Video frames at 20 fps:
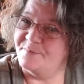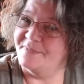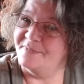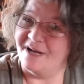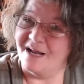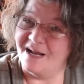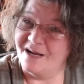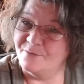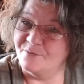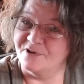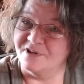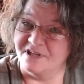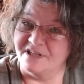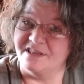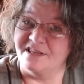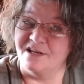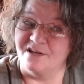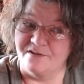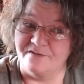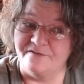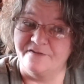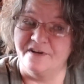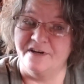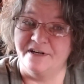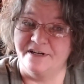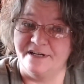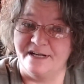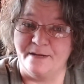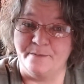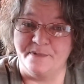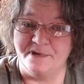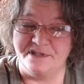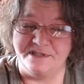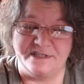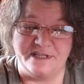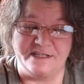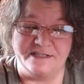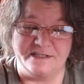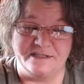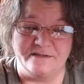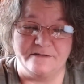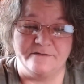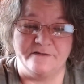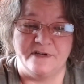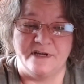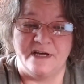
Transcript: Not really. They are very time extensive.